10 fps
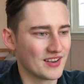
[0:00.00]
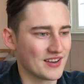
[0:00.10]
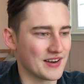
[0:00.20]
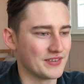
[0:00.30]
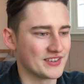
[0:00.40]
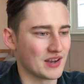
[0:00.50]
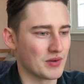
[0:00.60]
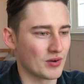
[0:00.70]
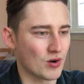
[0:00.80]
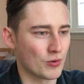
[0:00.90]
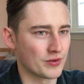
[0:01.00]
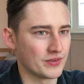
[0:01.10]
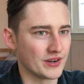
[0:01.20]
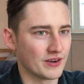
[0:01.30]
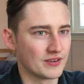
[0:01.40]
every time I record a
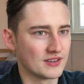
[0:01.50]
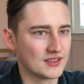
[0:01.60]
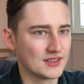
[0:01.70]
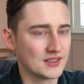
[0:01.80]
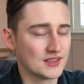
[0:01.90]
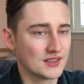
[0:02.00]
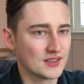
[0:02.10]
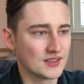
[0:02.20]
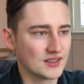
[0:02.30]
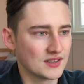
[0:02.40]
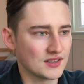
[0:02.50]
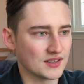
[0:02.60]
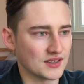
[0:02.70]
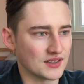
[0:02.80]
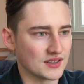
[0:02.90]
video.
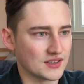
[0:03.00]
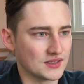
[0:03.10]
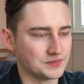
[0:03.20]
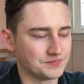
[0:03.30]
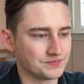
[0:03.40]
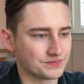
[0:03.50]
Um,